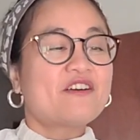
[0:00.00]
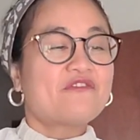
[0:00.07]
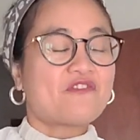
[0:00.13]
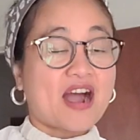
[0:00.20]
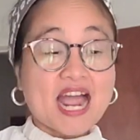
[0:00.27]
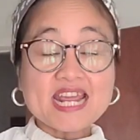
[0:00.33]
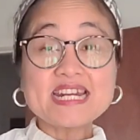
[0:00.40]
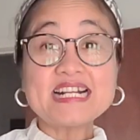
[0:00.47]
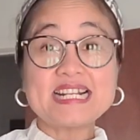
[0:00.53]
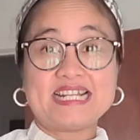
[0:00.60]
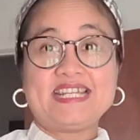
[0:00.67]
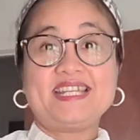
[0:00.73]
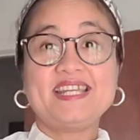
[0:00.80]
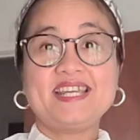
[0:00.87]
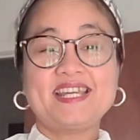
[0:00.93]

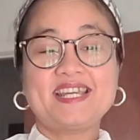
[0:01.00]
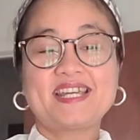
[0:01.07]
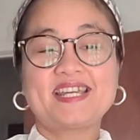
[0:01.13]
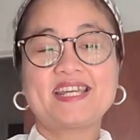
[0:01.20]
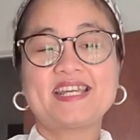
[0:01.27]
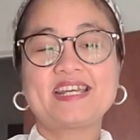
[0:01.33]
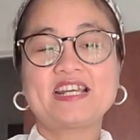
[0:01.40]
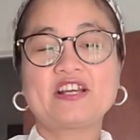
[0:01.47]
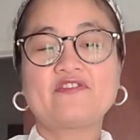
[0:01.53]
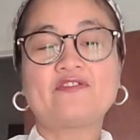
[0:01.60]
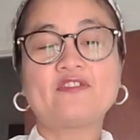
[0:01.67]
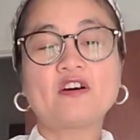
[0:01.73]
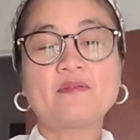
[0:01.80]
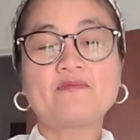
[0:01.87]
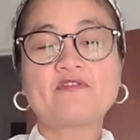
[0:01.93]
Finally,
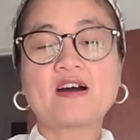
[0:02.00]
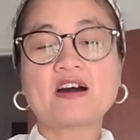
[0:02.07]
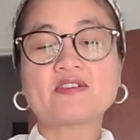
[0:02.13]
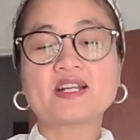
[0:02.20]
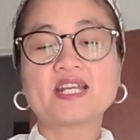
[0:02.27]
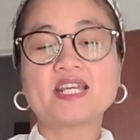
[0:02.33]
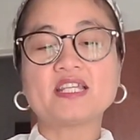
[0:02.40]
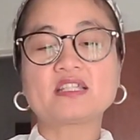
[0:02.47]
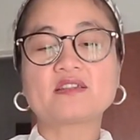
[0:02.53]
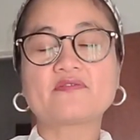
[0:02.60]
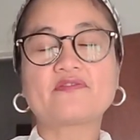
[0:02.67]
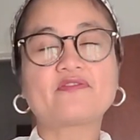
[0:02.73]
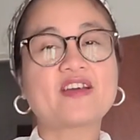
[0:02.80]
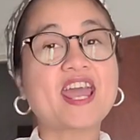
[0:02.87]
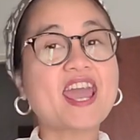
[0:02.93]
Flop found his
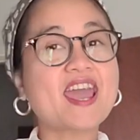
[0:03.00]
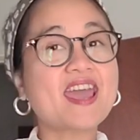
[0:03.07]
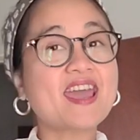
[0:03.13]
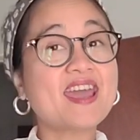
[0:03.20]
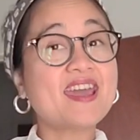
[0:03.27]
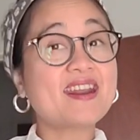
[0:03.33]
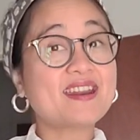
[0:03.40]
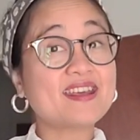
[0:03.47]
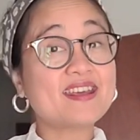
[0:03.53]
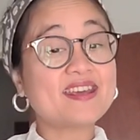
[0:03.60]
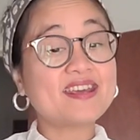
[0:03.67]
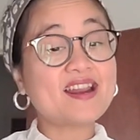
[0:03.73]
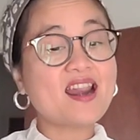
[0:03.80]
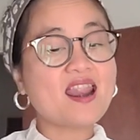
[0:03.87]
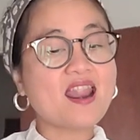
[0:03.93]

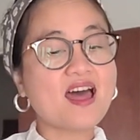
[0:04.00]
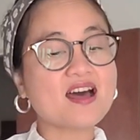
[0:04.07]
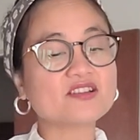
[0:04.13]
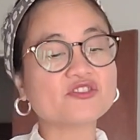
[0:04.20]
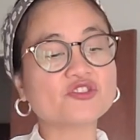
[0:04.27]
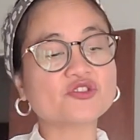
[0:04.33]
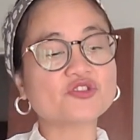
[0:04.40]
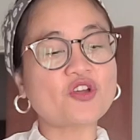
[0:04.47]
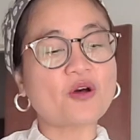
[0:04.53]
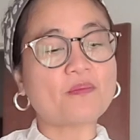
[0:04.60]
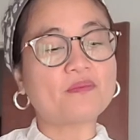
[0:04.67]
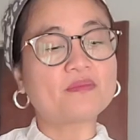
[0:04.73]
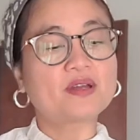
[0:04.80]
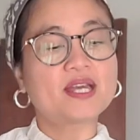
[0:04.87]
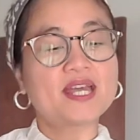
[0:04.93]
very last
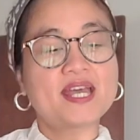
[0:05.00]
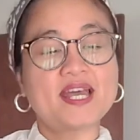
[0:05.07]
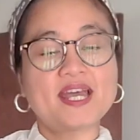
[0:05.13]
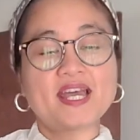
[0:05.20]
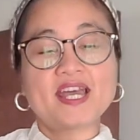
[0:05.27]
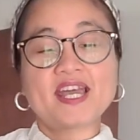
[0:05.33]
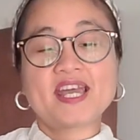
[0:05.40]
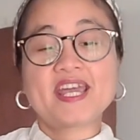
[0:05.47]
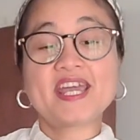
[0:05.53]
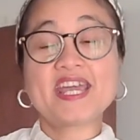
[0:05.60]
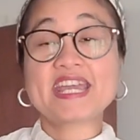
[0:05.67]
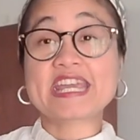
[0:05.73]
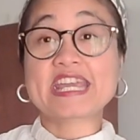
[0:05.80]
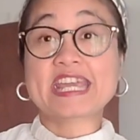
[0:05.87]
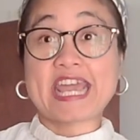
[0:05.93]
stop.
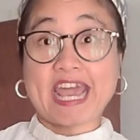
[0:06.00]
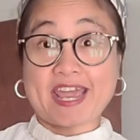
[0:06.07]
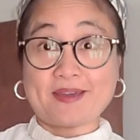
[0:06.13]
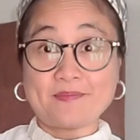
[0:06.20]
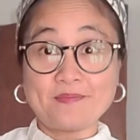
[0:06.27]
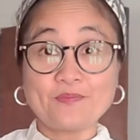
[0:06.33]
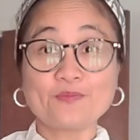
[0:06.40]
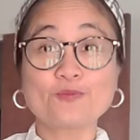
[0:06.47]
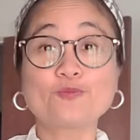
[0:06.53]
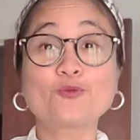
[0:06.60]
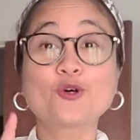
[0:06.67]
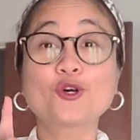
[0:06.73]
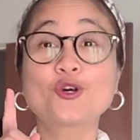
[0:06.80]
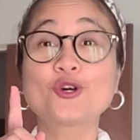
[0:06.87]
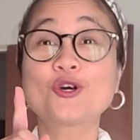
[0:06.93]
He came
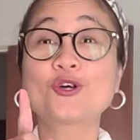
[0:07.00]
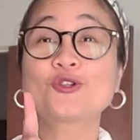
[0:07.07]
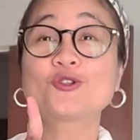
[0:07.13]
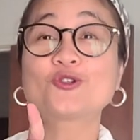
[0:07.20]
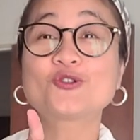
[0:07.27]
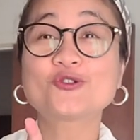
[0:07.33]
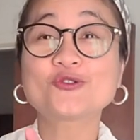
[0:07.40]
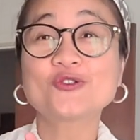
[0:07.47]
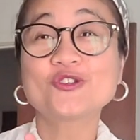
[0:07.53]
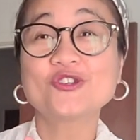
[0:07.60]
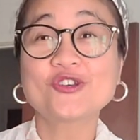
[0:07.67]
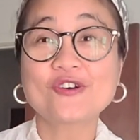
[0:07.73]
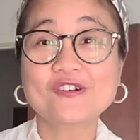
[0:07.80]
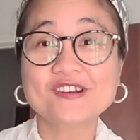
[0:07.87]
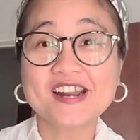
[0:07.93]
to
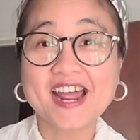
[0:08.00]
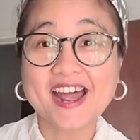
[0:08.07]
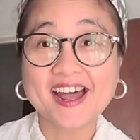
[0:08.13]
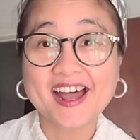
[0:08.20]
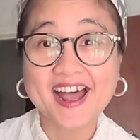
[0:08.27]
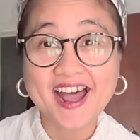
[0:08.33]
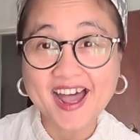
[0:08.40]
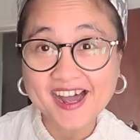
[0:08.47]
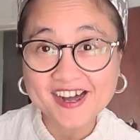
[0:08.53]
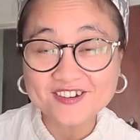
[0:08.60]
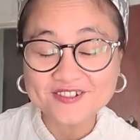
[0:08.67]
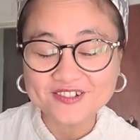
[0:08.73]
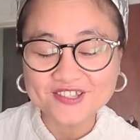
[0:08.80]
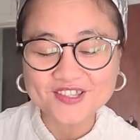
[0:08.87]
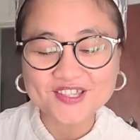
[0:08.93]
your
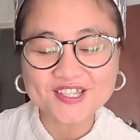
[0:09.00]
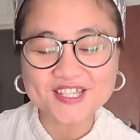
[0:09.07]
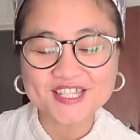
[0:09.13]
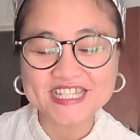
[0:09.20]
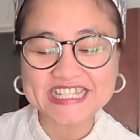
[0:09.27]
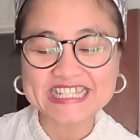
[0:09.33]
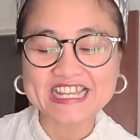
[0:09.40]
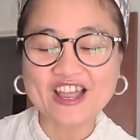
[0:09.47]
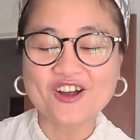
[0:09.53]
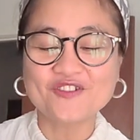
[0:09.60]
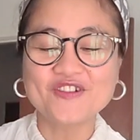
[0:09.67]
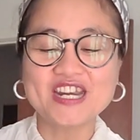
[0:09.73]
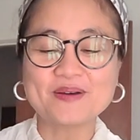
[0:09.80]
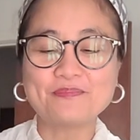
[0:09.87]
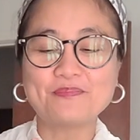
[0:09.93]
house
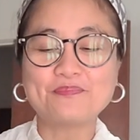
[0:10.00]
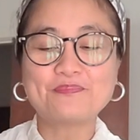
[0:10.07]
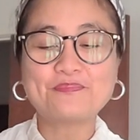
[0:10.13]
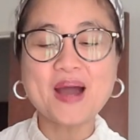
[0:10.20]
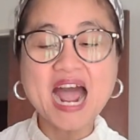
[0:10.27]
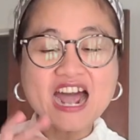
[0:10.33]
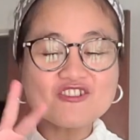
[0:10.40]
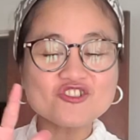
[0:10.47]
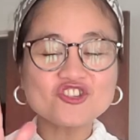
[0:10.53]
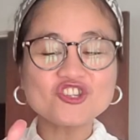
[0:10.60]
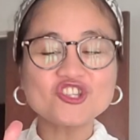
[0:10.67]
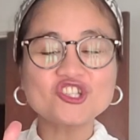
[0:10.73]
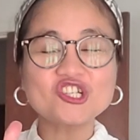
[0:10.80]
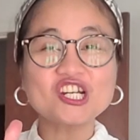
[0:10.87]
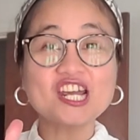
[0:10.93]
with a
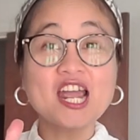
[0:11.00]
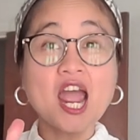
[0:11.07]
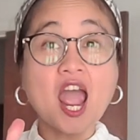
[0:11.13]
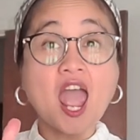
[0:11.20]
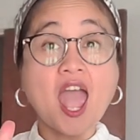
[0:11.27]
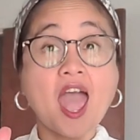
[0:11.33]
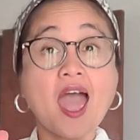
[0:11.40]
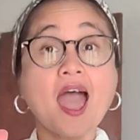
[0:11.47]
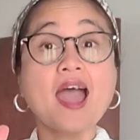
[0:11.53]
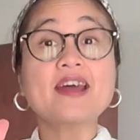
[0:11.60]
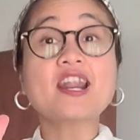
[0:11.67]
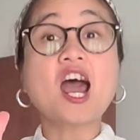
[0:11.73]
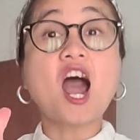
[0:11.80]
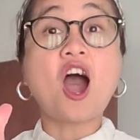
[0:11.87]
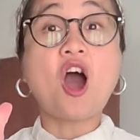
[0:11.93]
bunch and
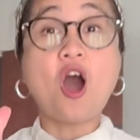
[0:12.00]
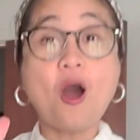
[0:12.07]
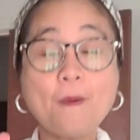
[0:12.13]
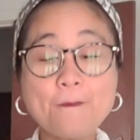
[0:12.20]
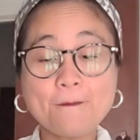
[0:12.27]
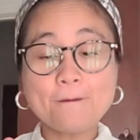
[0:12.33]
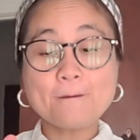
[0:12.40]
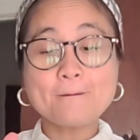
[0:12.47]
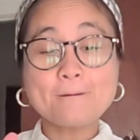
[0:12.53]
a hop,